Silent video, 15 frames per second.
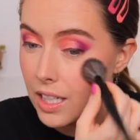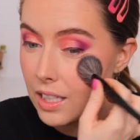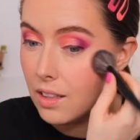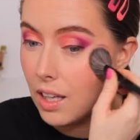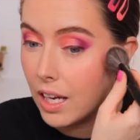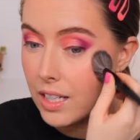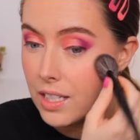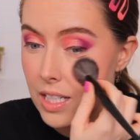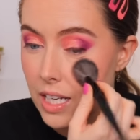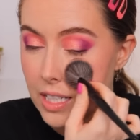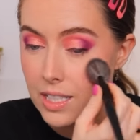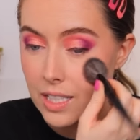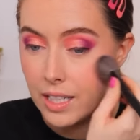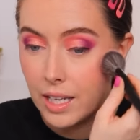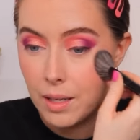he liked
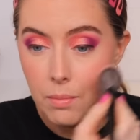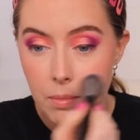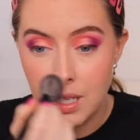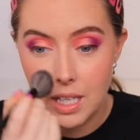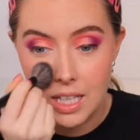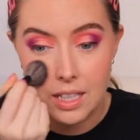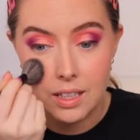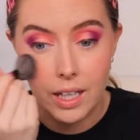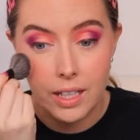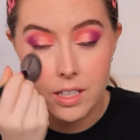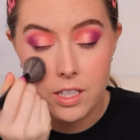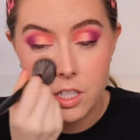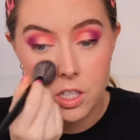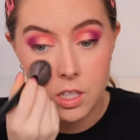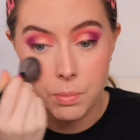S&M, he
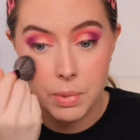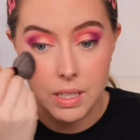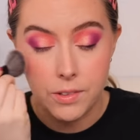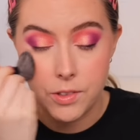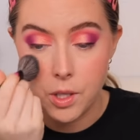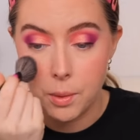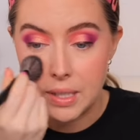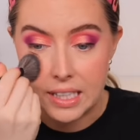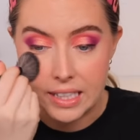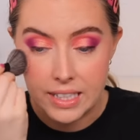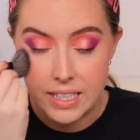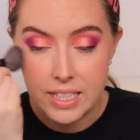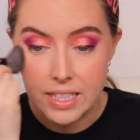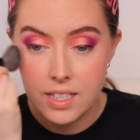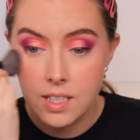liked to be
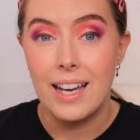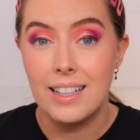dominated.